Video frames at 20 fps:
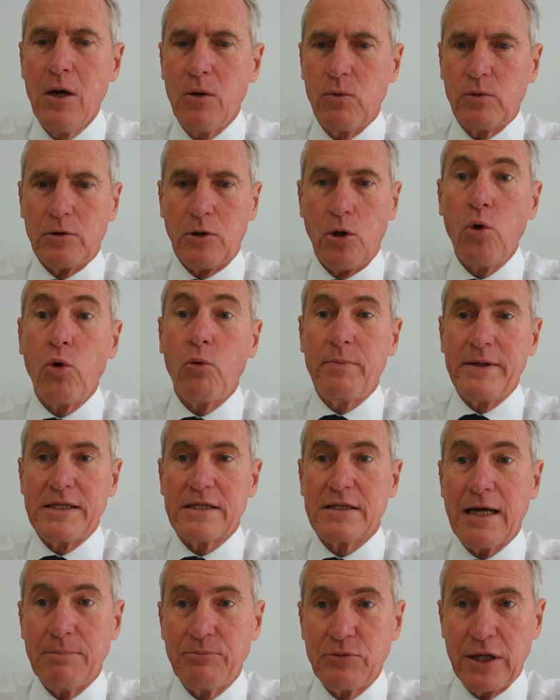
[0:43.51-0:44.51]
will all be
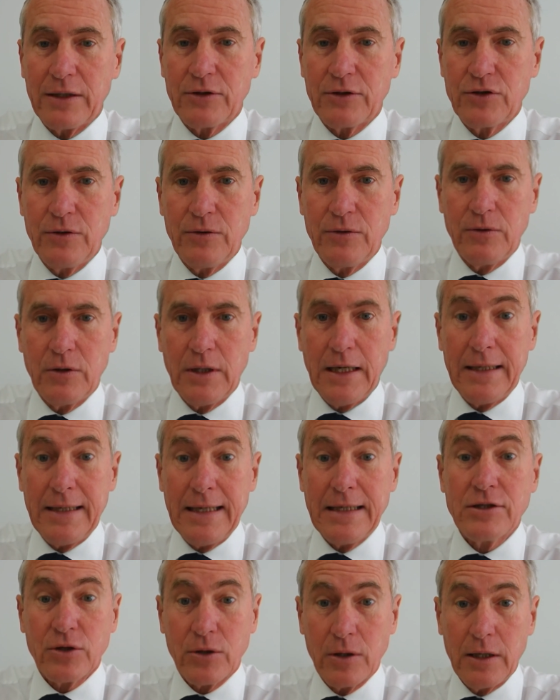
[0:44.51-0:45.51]
subject to a
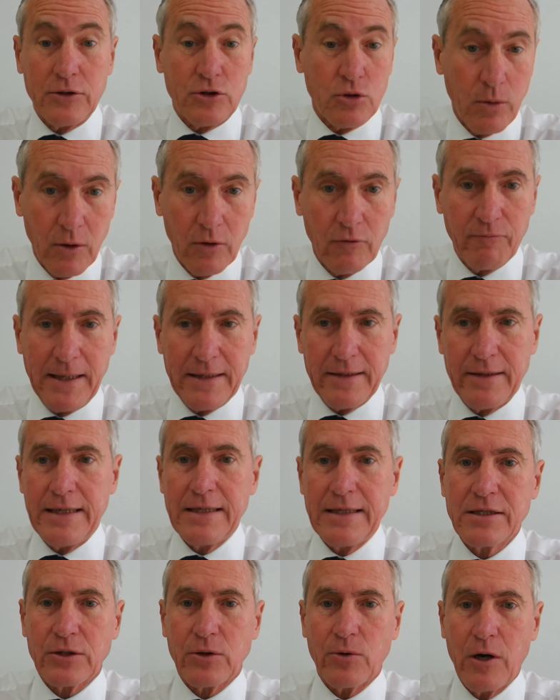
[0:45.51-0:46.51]
12-month
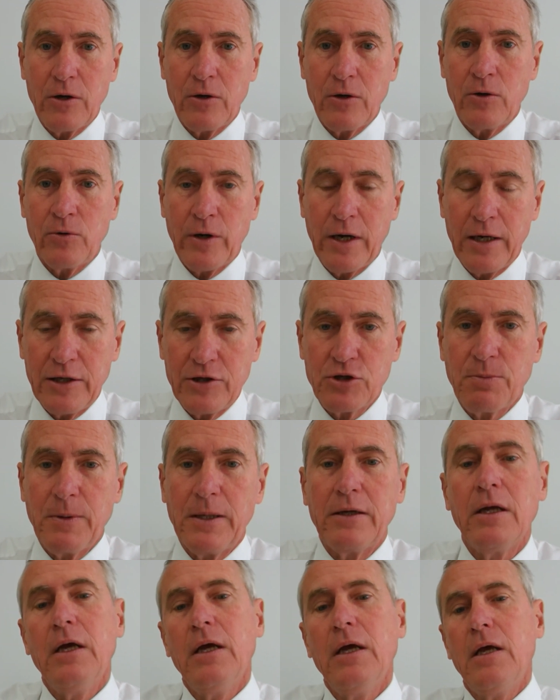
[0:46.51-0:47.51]
escrow
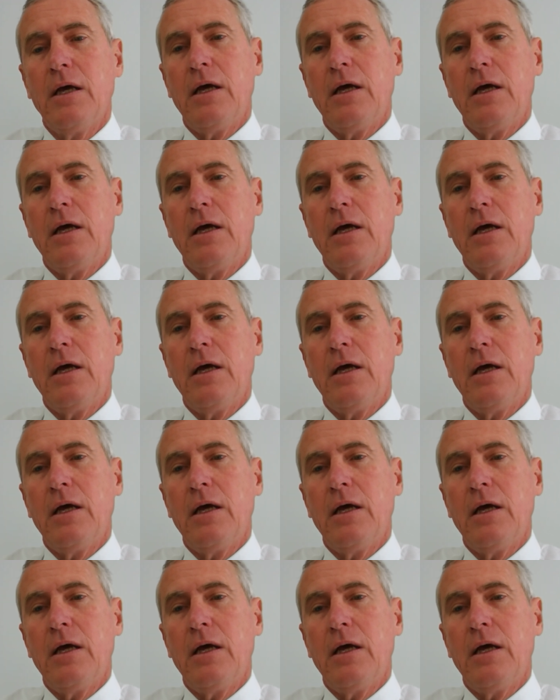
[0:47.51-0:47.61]
arrangement,